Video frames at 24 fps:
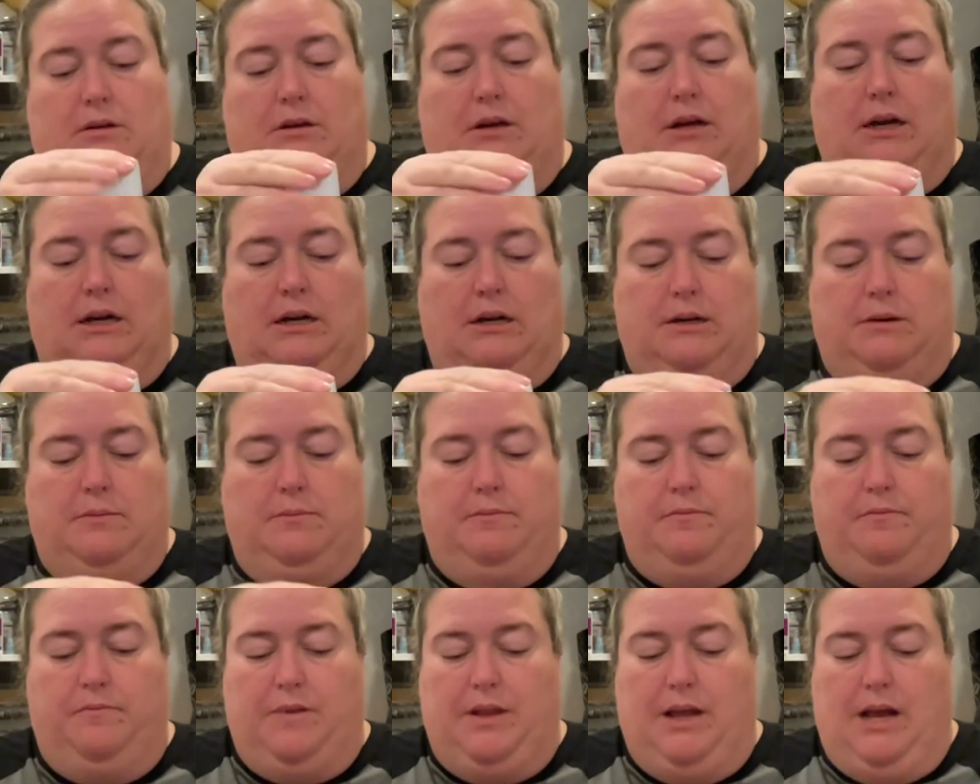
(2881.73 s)
I
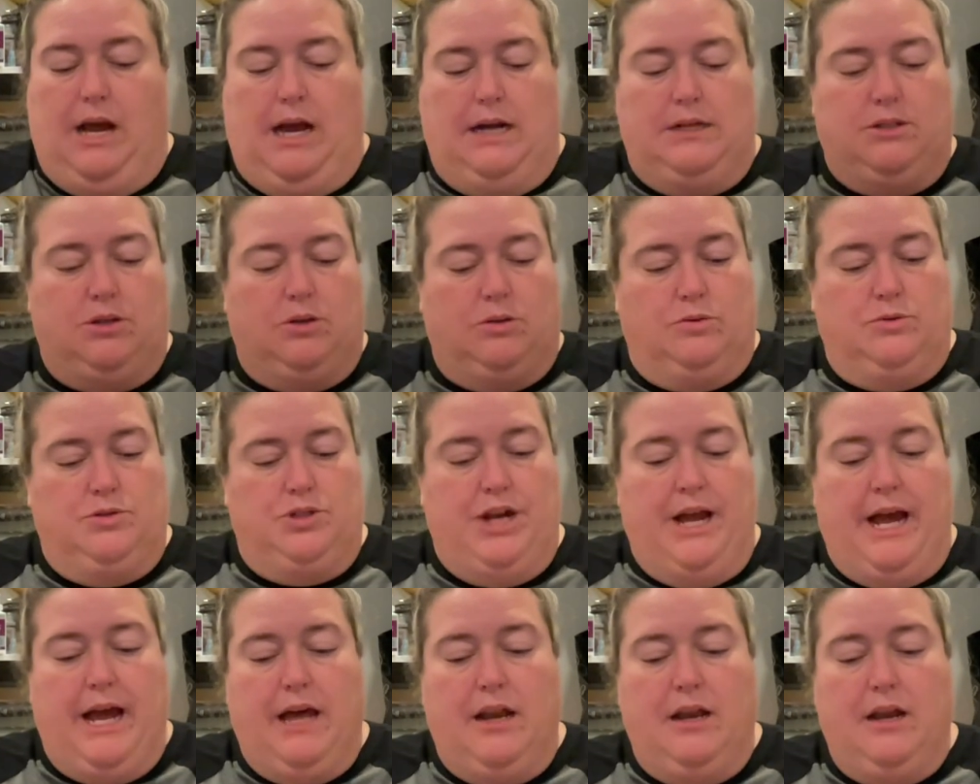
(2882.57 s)
told
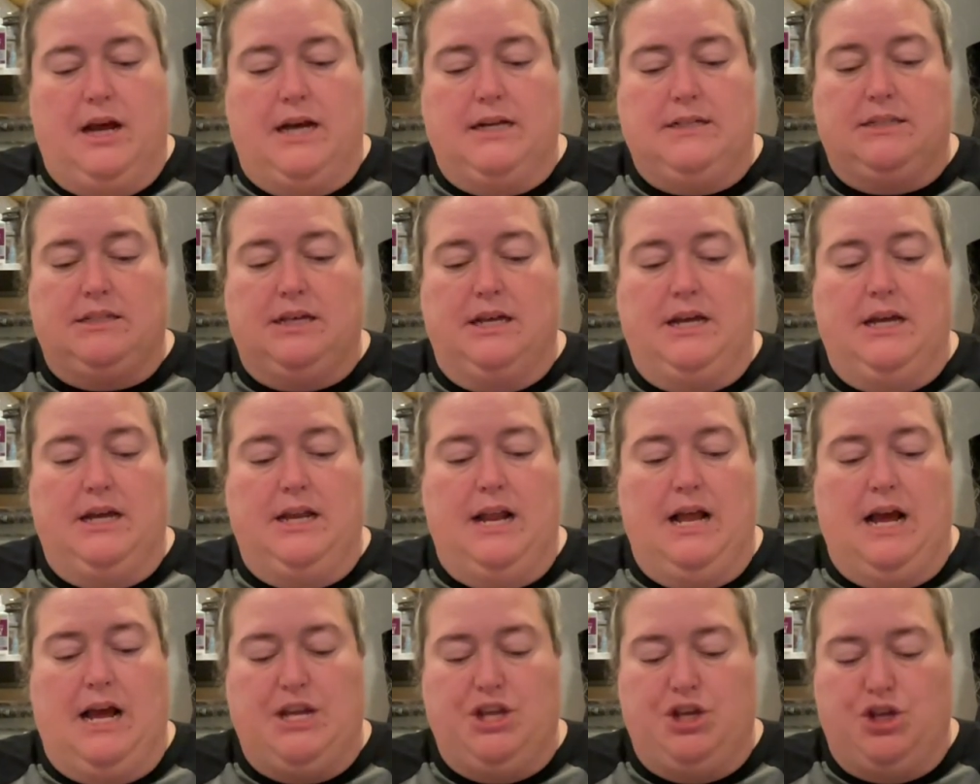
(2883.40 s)
Chad, I
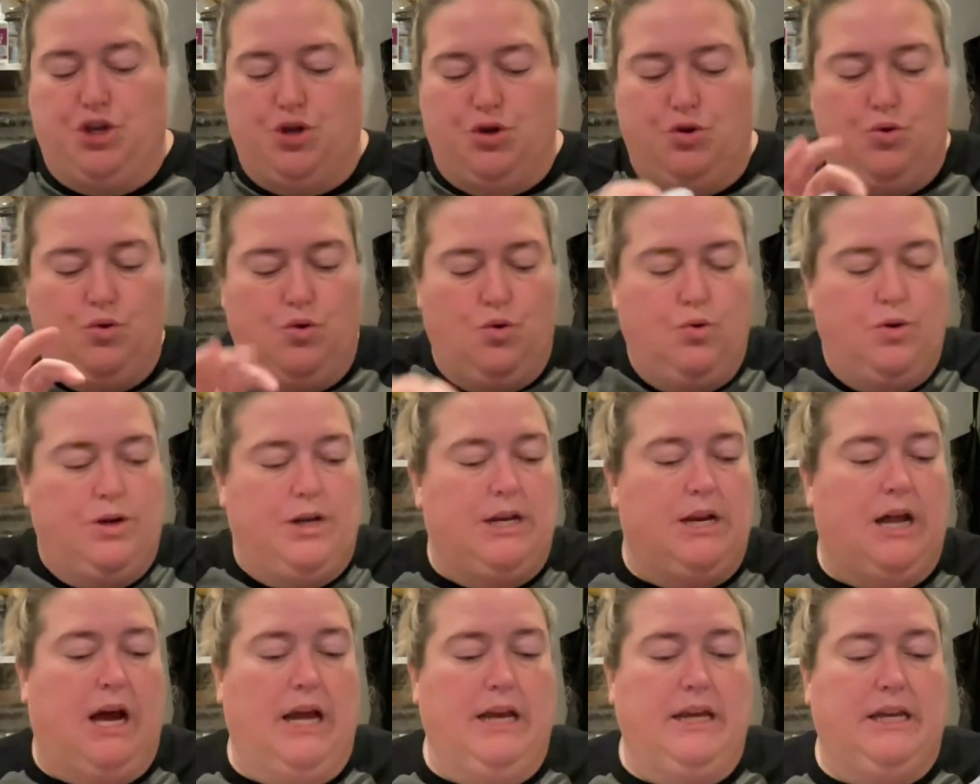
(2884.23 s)
said, you did
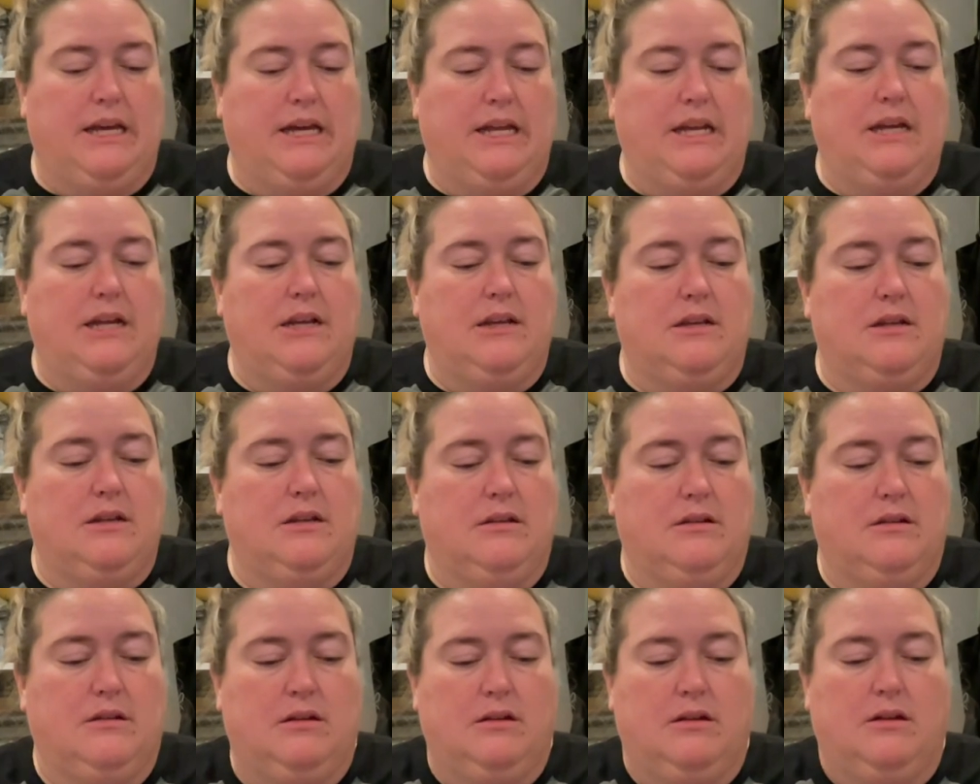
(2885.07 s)
not get it
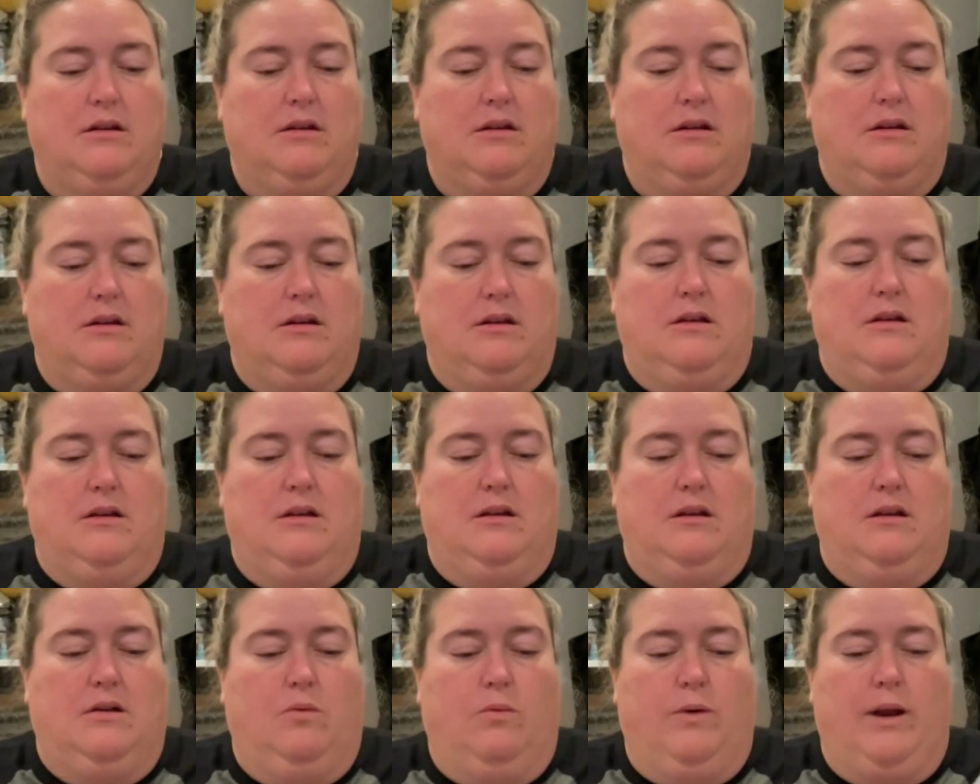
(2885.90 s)

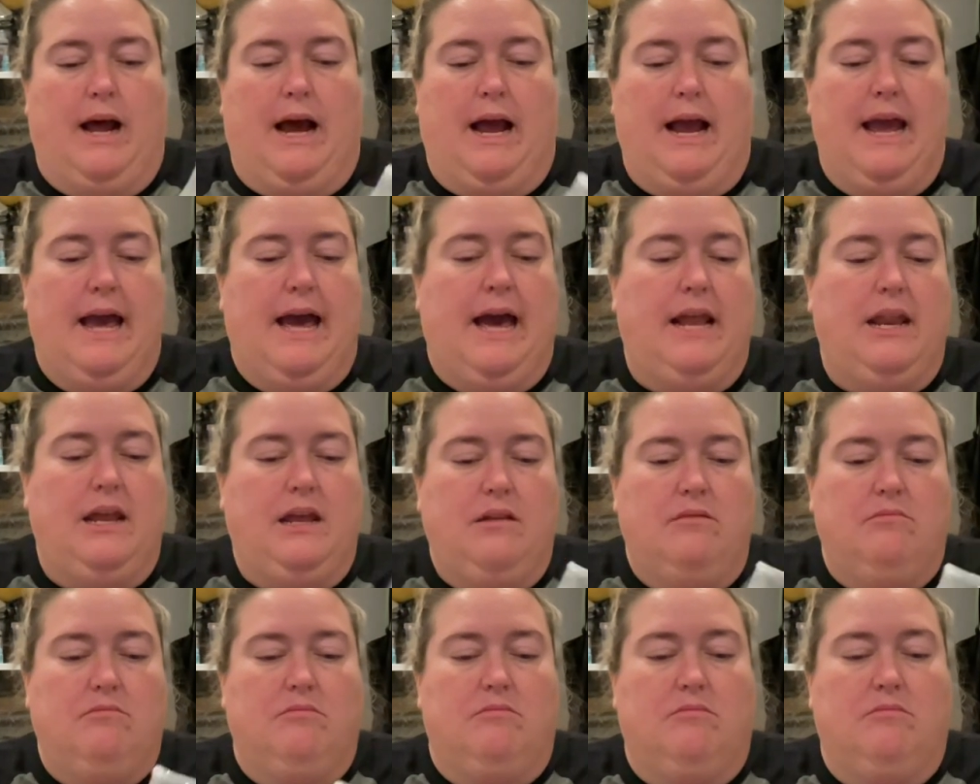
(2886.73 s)
when I had it,
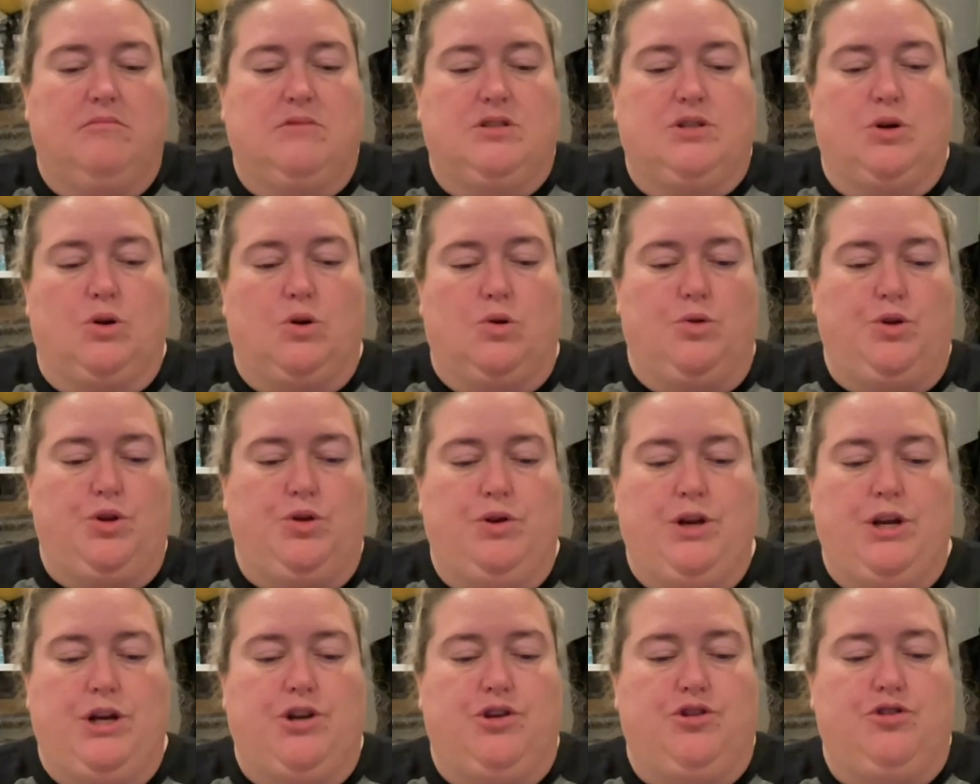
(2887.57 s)
so you
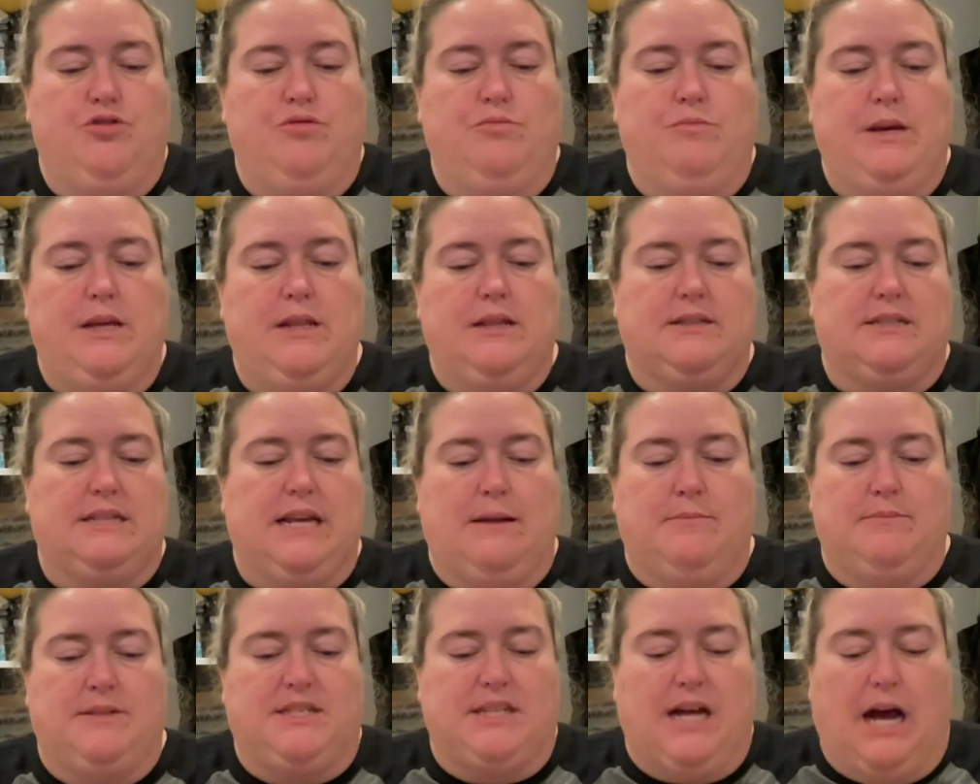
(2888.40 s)
need to do me the
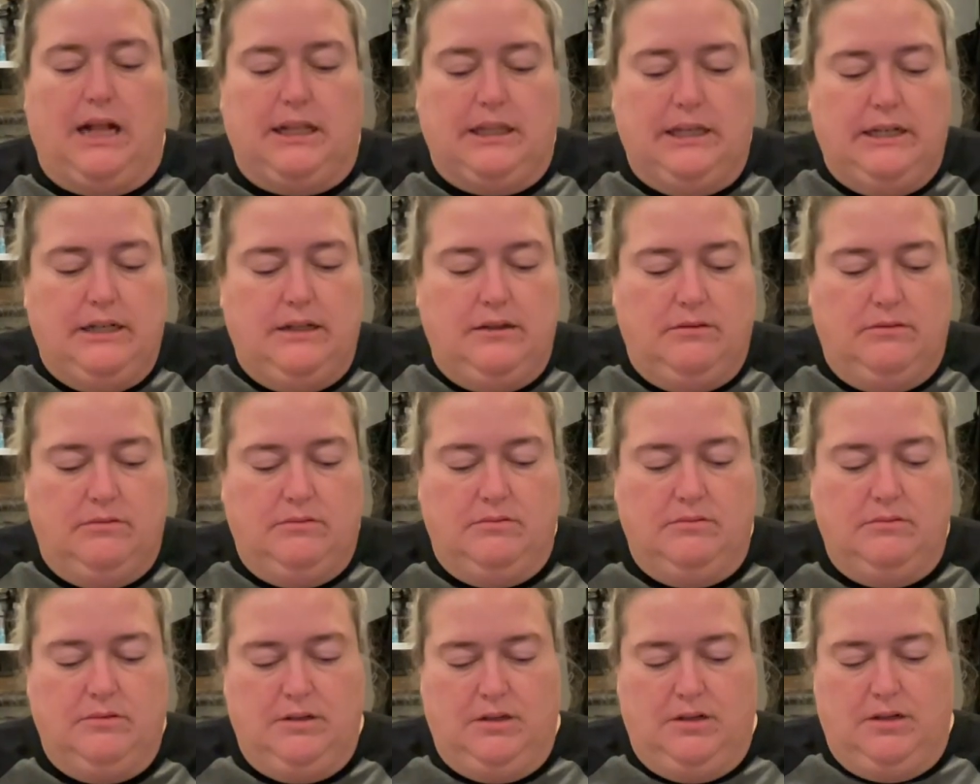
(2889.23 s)
same solid
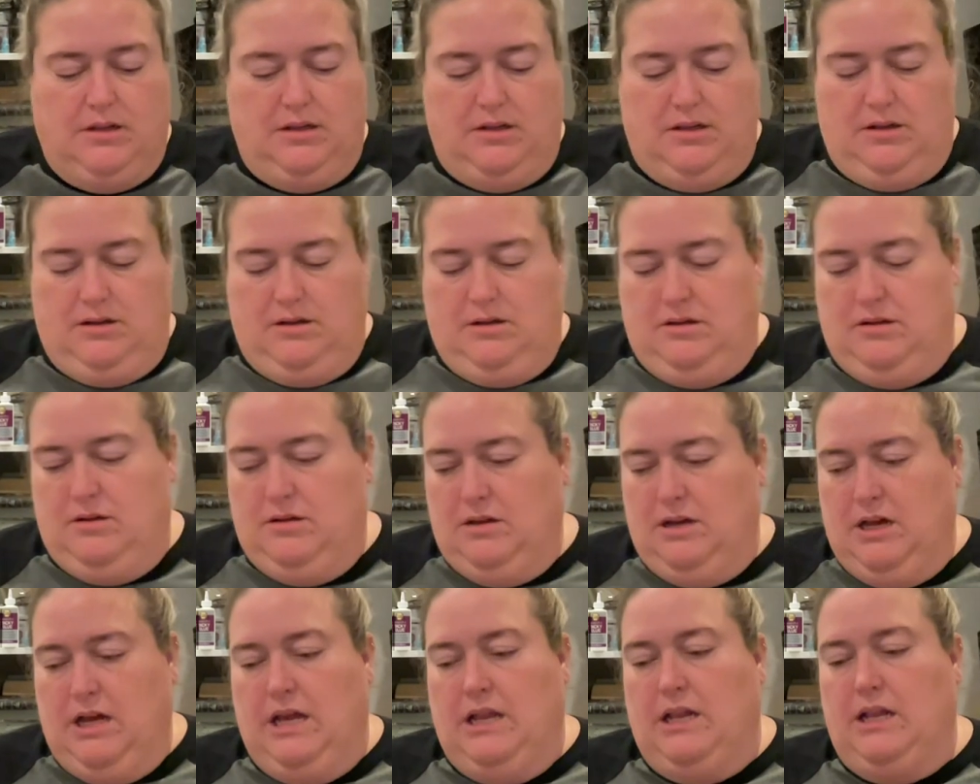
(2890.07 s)

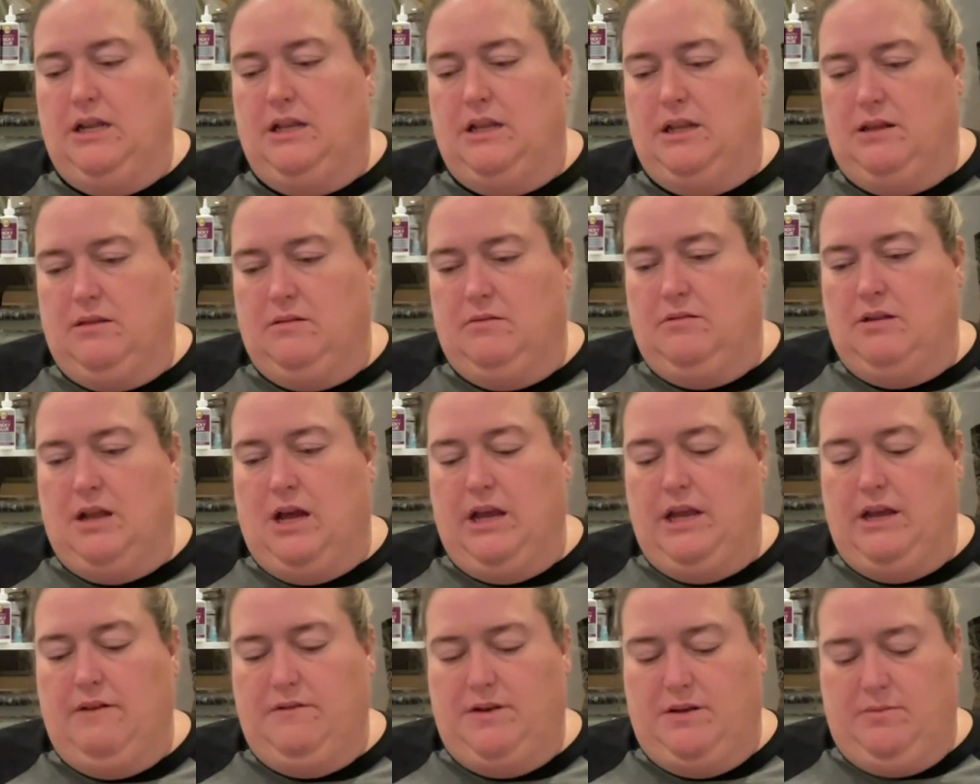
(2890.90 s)
and not
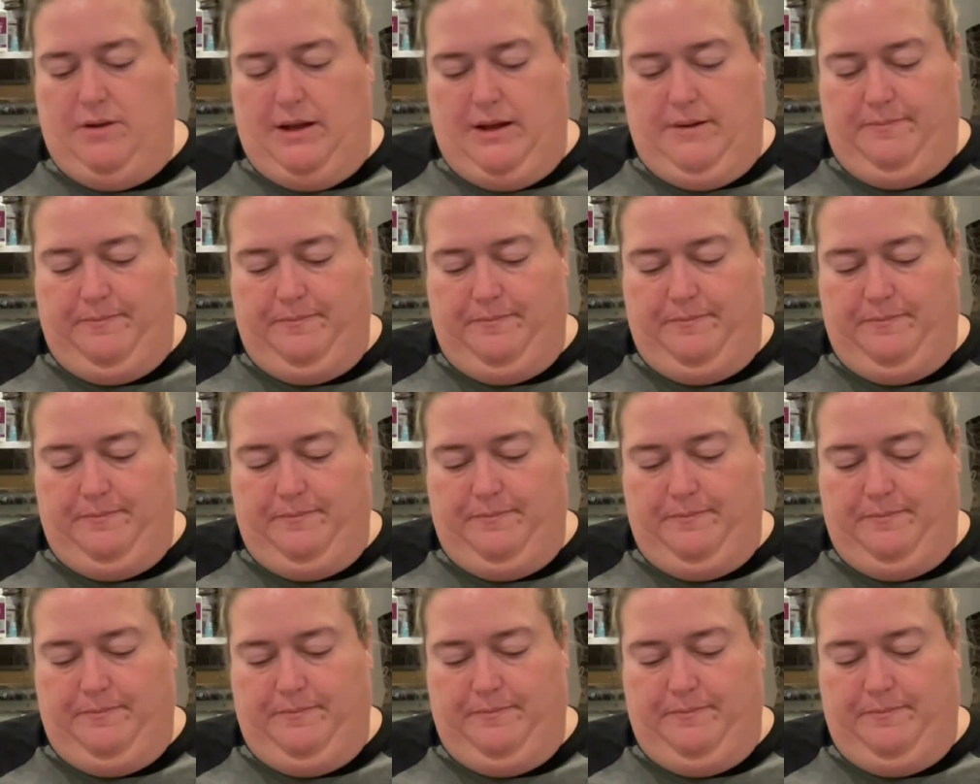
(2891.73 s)
give it to me.